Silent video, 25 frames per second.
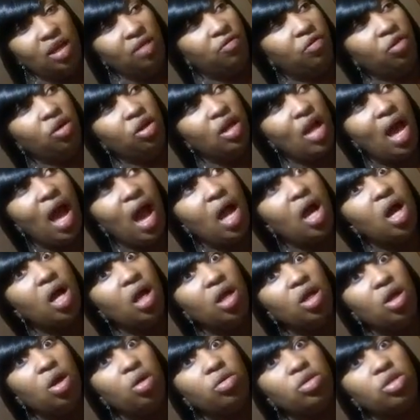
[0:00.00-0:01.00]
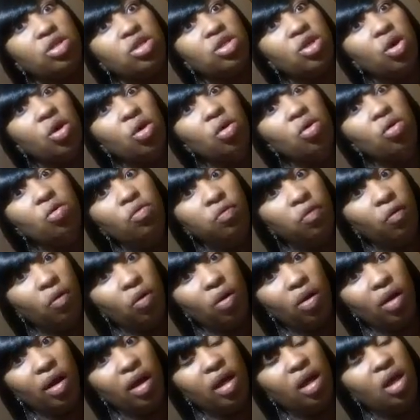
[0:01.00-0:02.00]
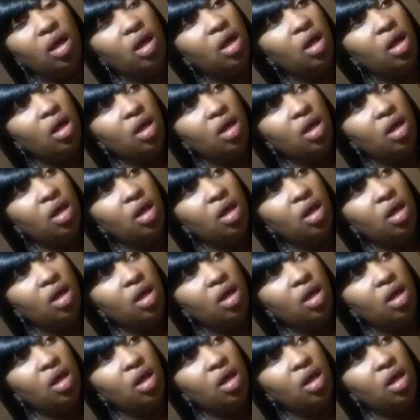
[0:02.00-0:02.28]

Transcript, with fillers: If you're not gonna go to school for it,